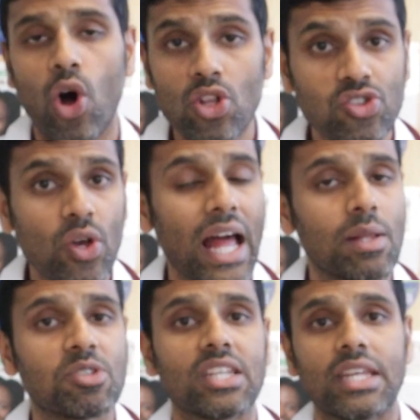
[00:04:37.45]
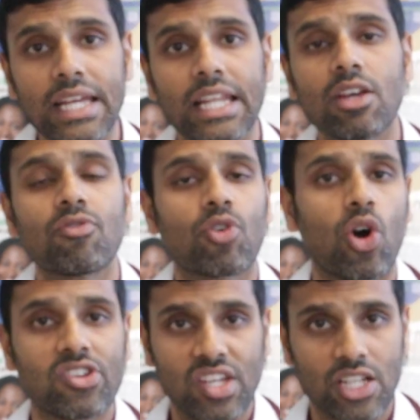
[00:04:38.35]
also helps in healing for
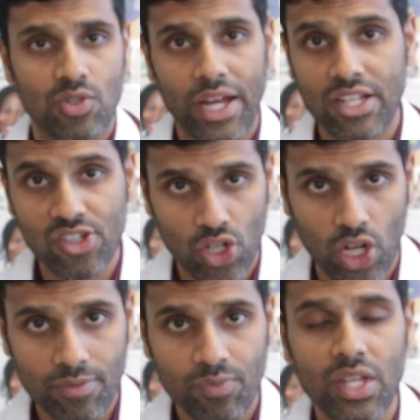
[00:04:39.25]
osteoarthritis or not.